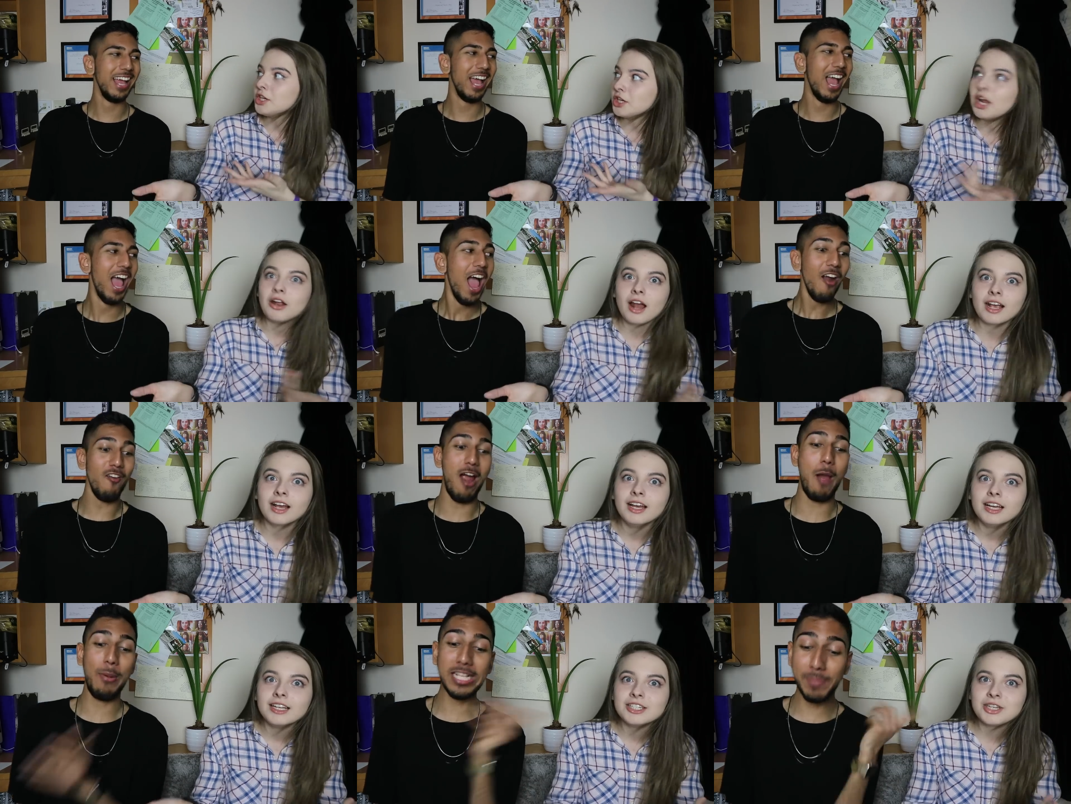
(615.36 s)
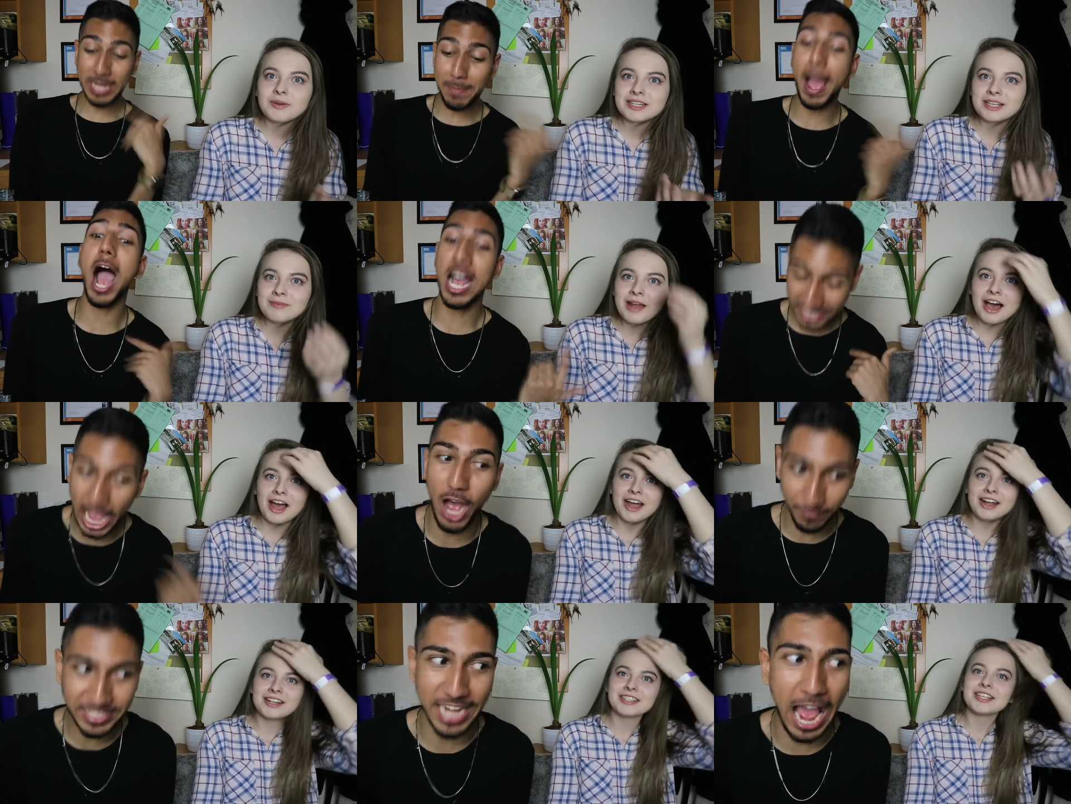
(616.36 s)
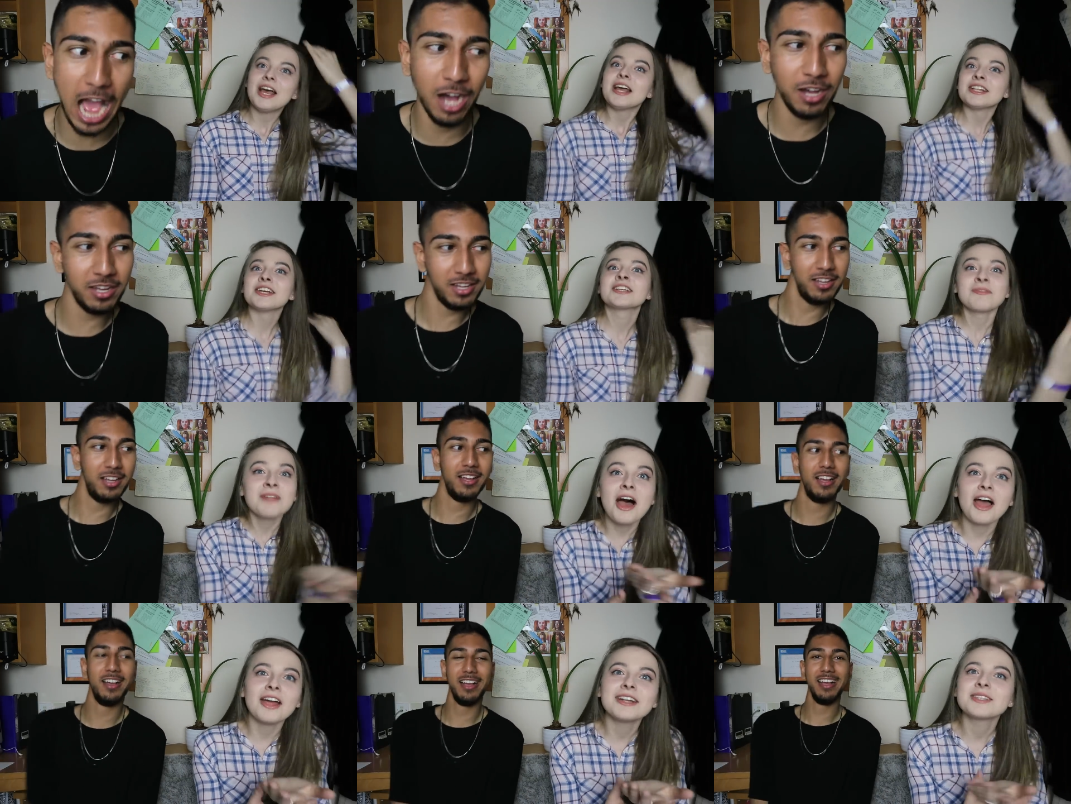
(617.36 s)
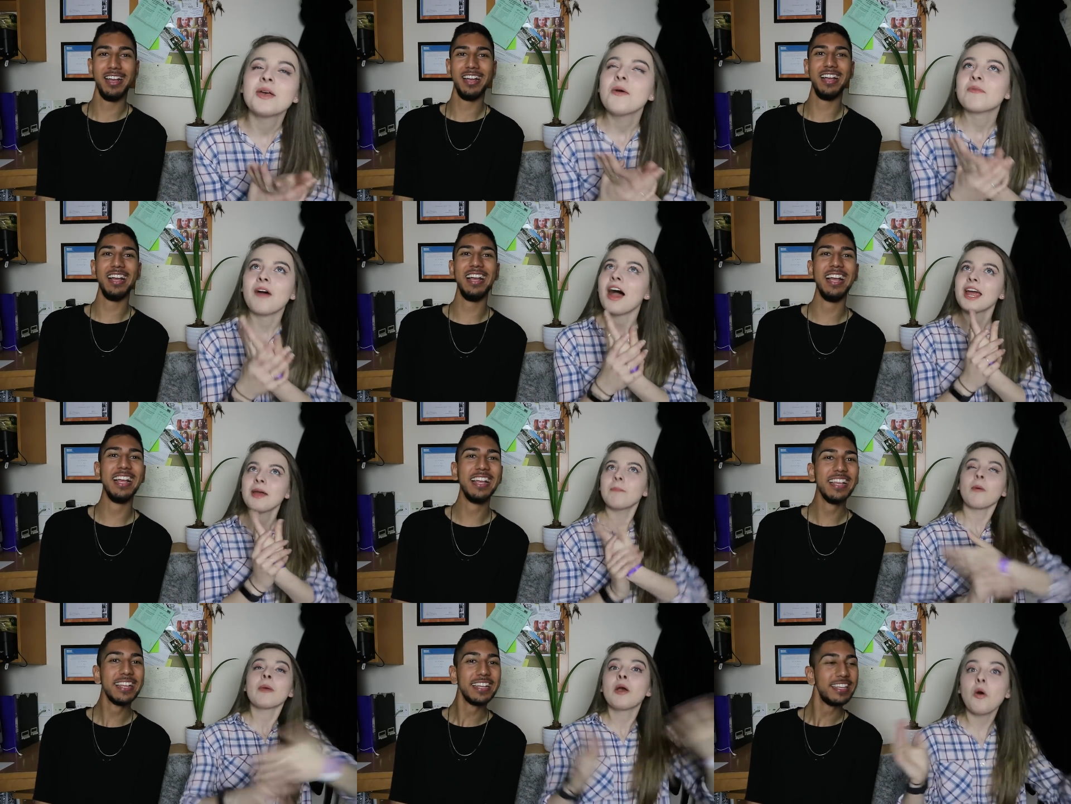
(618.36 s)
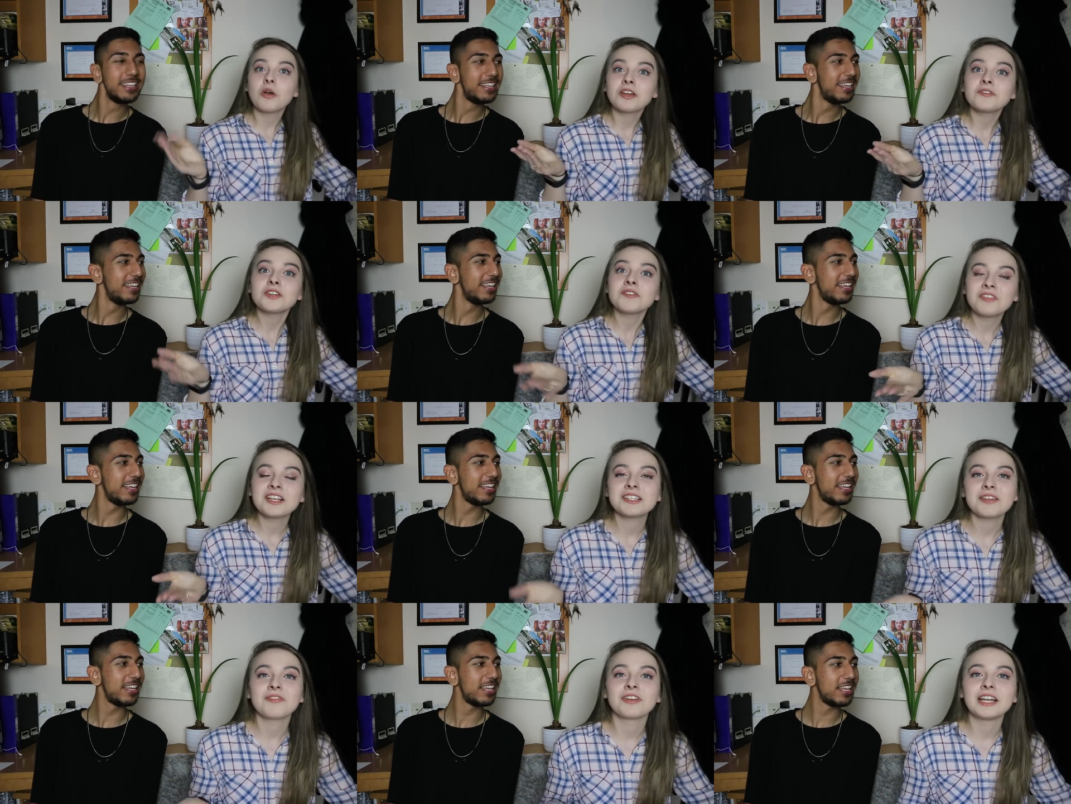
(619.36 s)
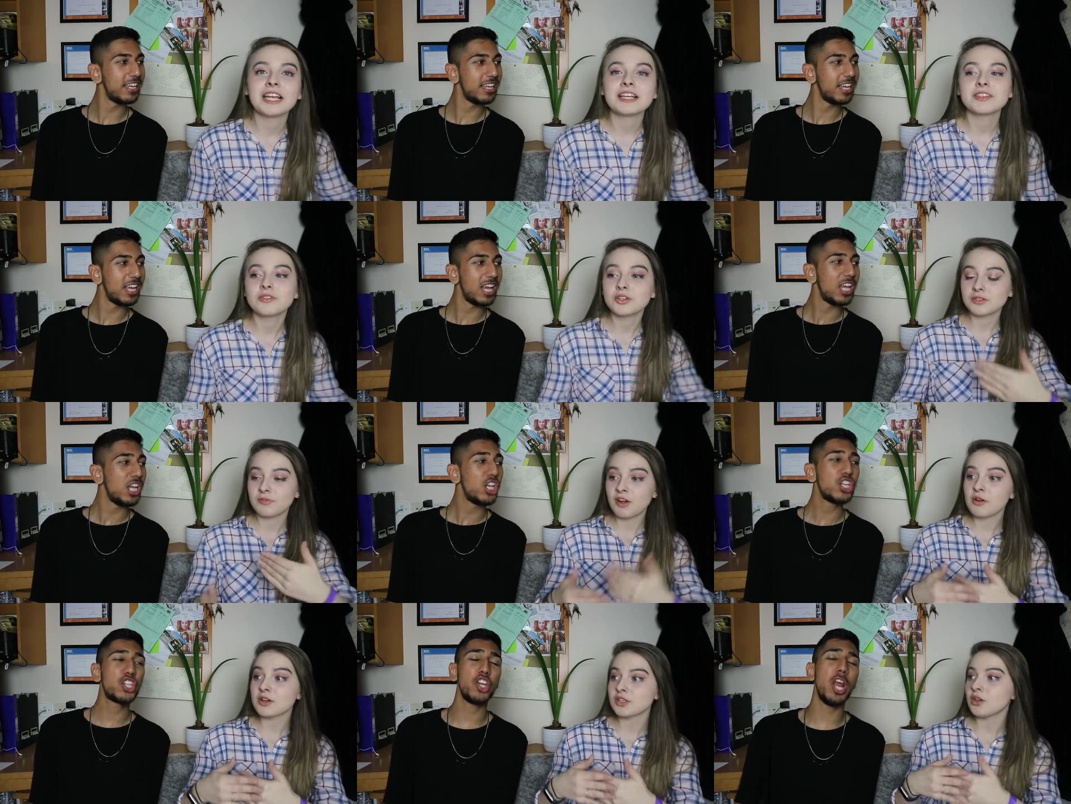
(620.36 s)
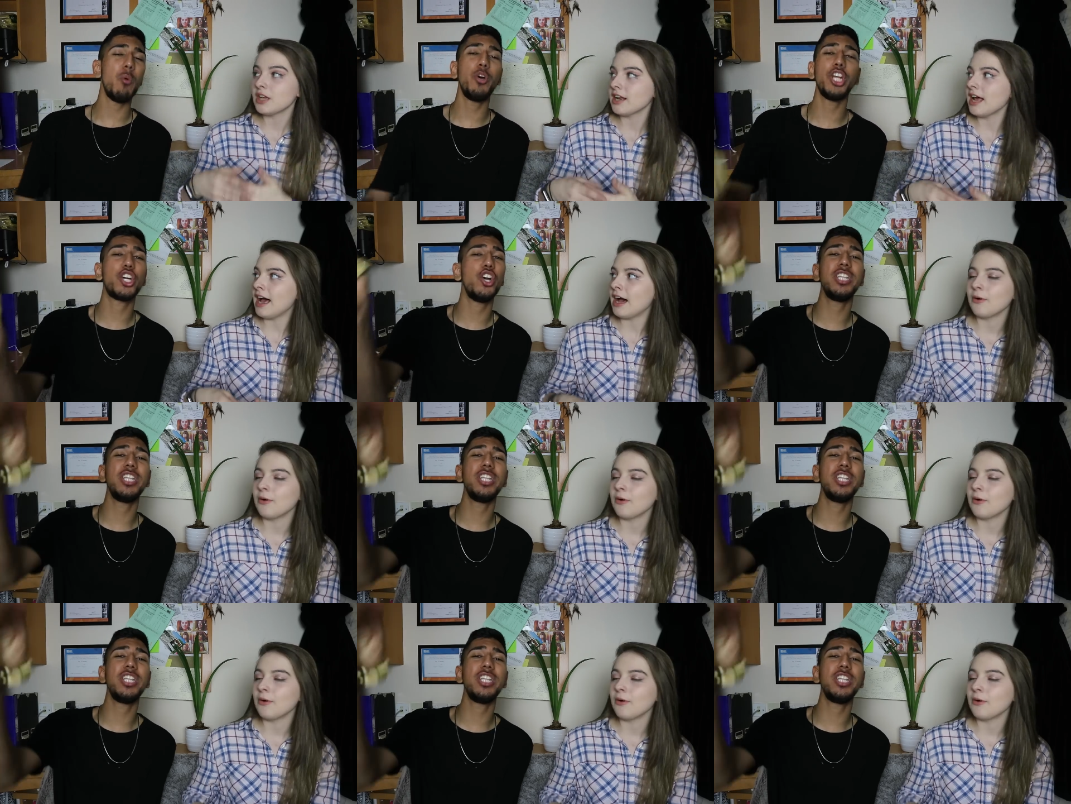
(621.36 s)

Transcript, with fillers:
Speaker 1: you know, like... Right, we're thinking about ourselves now. Do some notes, right? But we all could have done things differently, so just focus Should on the now. Shoulda, woulda,